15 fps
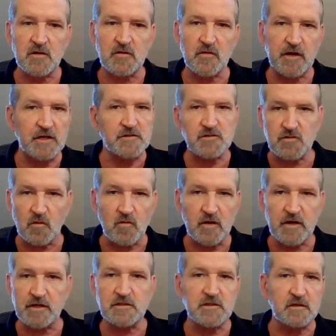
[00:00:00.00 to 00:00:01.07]
create
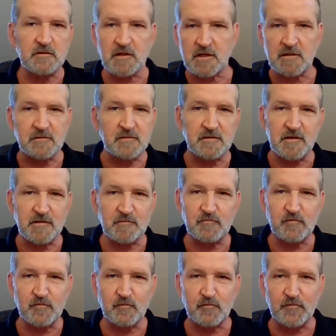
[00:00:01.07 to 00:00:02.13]
stories, and then
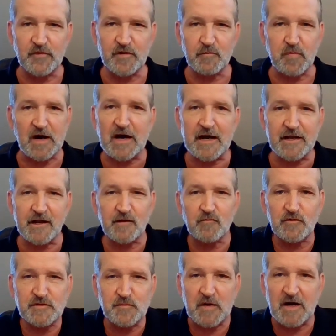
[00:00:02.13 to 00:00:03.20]
the body
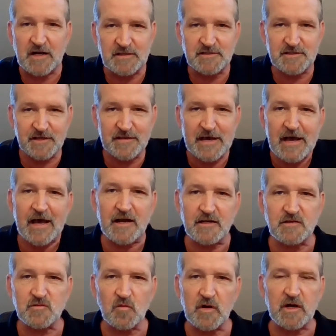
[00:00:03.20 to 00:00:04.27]
responds to that
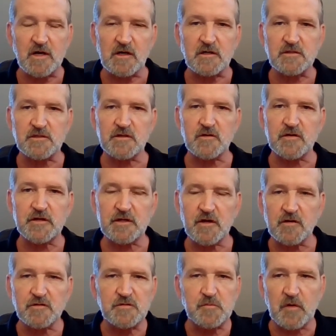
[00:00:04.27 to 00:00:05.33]
as well, so it
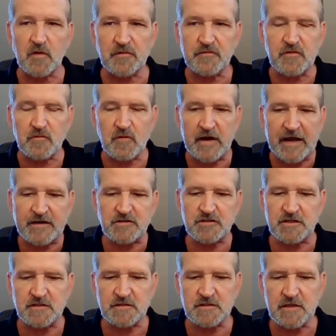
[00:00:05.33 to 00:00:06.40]
goes both
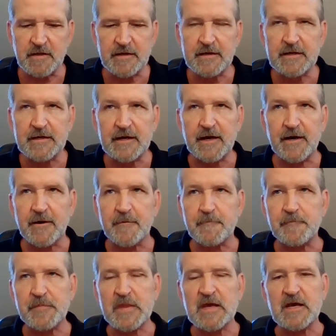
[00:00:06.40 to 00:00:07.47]
directions.
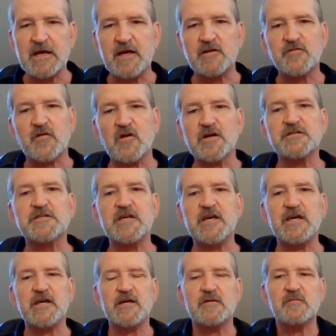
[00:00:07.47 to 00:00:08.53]
As far as
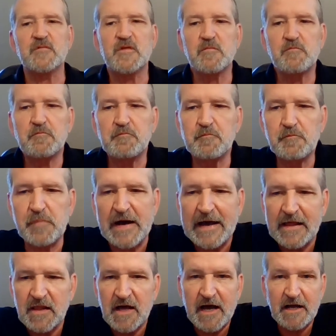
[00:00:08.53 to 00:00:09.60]
the
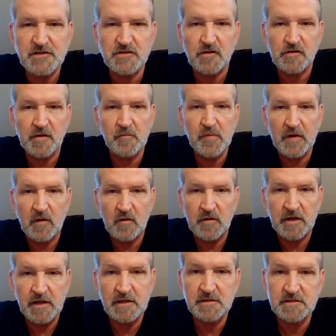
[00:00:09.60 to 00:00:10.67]
biological
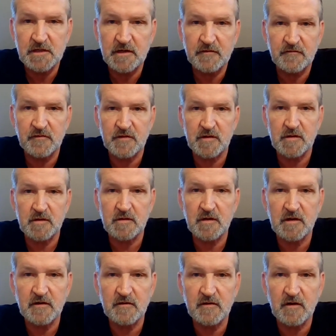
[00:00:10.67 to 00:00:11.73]
components of the
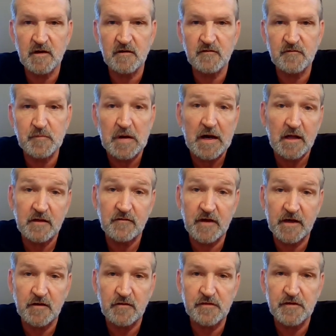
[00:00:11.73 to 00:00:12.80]
of
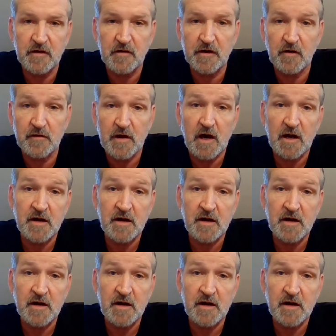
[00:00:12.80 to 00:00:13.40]
polyvagal theory, or the